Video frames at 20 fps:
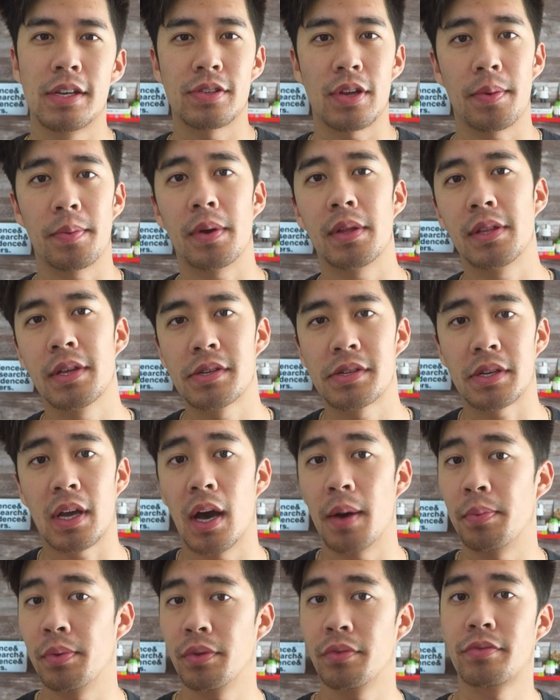So I'm going to list a
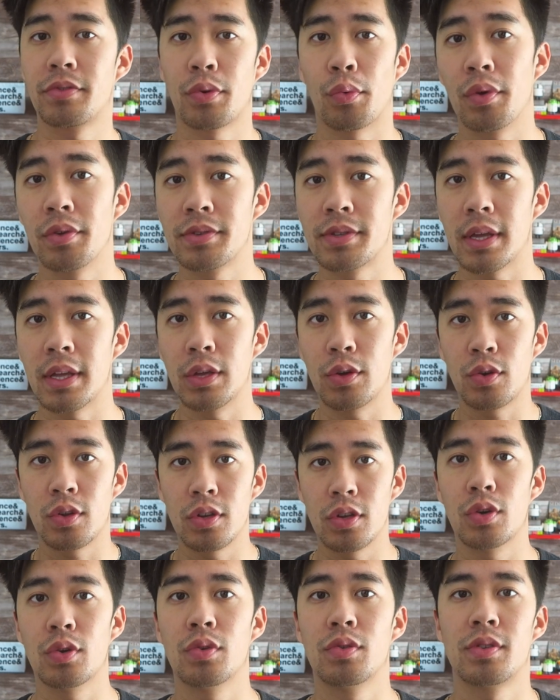couple of tools that you can
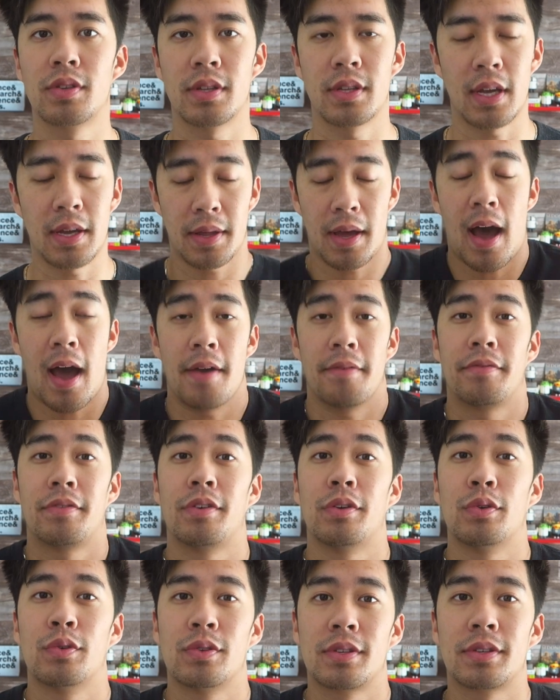use that I've
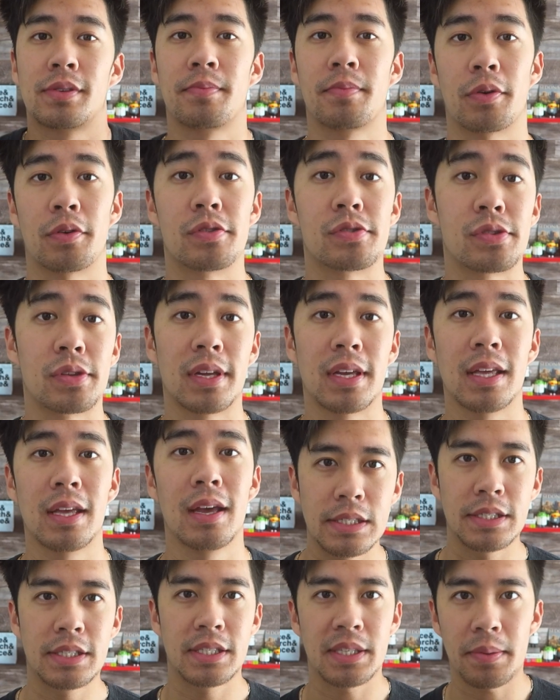used personally.
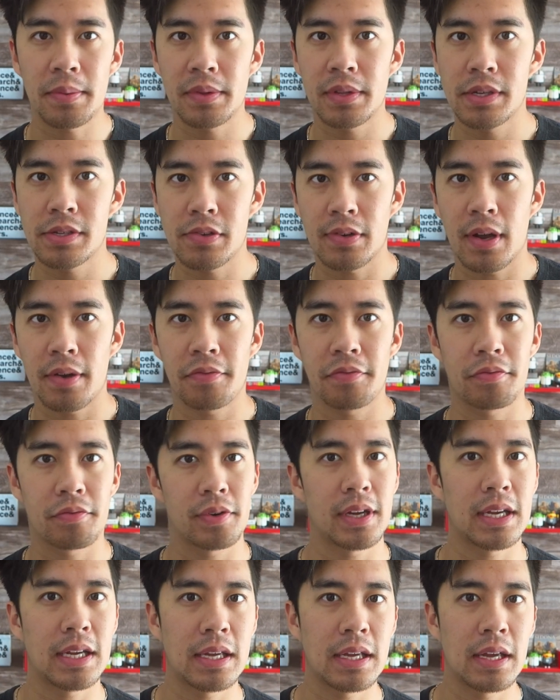Some of these are not
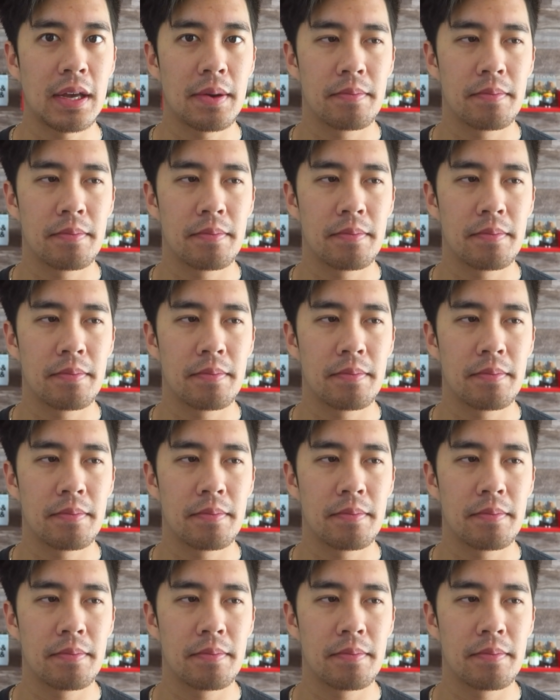free,